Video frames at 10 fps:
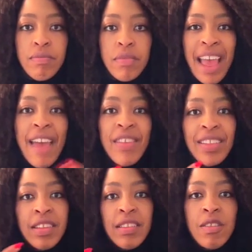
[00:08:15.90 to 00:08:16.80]

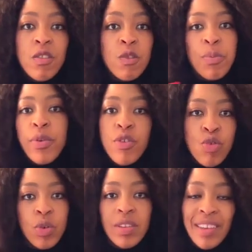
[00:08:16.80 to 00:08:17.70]
having this
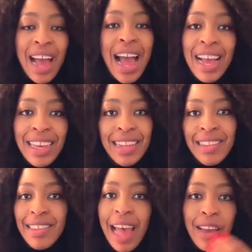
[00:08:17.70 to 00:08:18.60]
spiritual tug
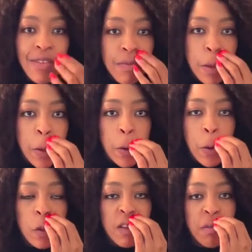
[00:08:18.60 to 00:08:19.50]
inside of me,
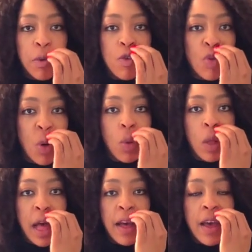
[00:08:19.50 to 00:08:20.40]
the
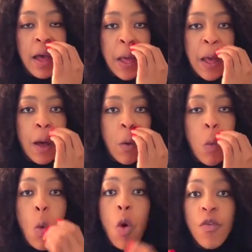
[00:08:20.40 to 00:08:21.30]
spiritual
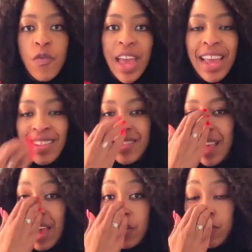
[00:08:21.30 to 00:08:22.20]
warfare
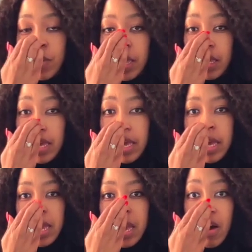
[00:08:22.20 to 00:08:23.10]
inside of me,
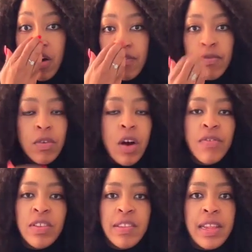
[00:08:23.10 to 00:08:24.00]
of
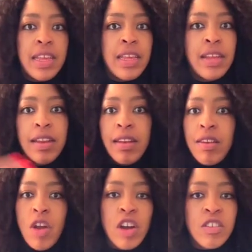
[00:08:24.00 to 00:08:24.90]
obviously
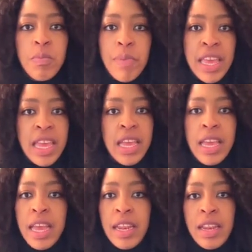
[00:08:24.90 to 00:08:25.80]
not
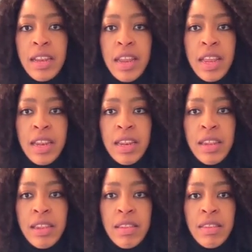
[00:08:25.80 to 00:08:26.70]
being
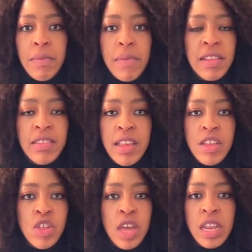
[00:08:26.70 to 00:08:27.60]
in the
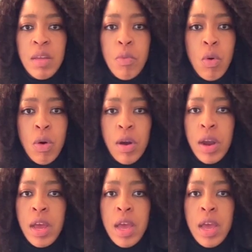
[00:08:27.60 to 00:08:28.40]
message anymore,